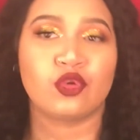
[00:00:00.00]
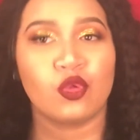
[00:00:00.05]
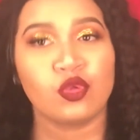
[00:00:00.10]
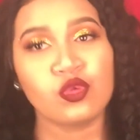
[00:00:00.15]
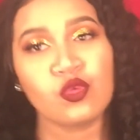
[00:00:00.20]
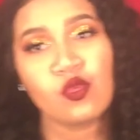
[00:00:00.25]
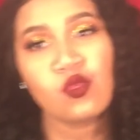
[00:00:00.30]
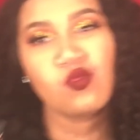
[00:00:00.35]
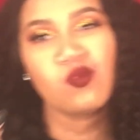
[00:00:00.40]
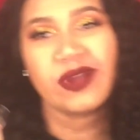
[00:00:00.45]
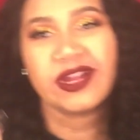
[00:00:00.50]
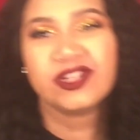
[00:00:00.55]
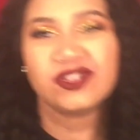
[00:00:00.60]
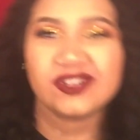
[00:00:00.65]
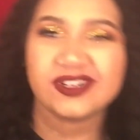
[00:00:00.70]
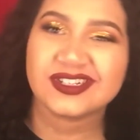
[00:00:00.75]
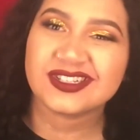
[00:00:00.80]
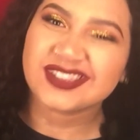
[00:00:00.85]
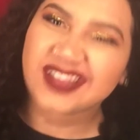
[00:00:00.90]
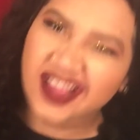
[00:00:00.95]
Told the
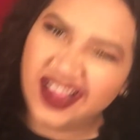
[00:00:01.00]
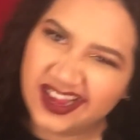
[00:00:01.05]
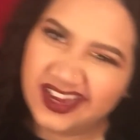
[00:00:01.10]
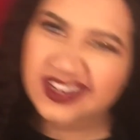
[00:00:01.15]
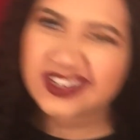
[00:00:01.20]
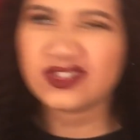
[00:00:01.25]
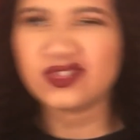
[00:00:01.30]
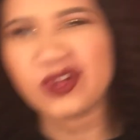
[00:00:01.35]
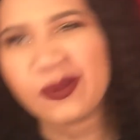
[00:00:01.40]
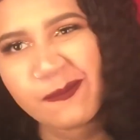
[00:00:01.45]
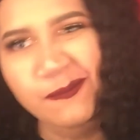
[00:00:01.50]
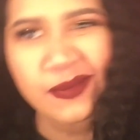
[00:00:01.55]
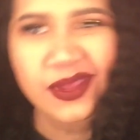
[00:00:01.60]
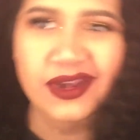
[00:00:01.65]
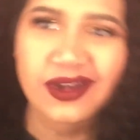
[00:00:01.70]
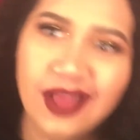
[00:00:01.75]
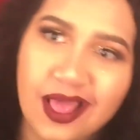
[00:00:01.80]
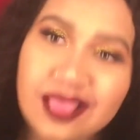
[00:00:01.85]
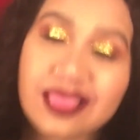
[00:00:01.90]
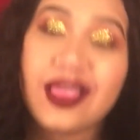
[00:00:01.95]
waitress I ain't tippin',
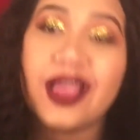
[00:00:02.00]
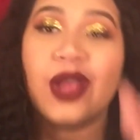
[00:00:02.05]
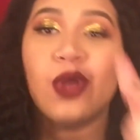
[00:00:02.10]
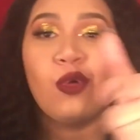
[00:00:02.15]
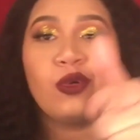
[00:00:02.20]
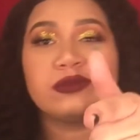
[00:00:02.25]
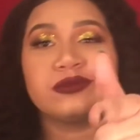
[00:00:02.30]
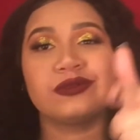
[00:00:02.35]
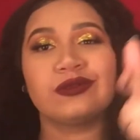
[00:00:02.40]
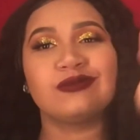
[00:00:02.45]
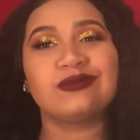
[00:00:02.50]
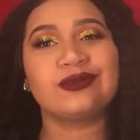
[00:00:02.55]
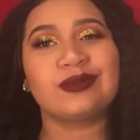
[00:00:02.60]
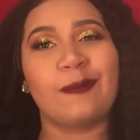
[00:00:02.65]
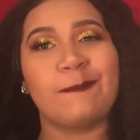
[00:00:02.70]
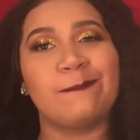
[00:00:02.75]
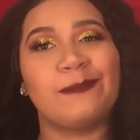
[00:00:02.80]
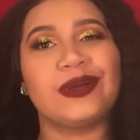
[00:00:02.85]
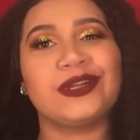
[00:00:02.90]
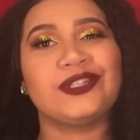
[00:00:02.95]
I like hot sauce on my